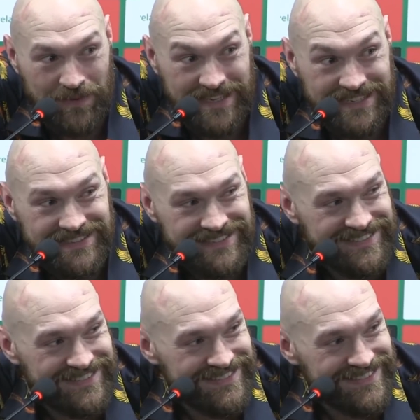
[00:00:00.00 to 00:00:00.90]

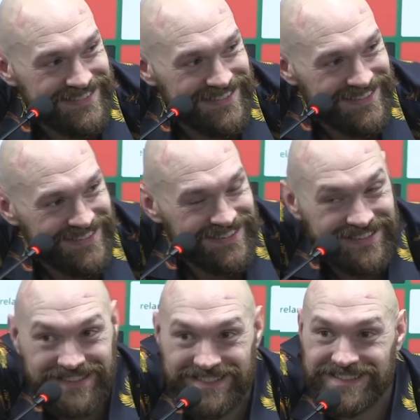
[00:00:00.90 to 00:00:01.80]
please? Are we done?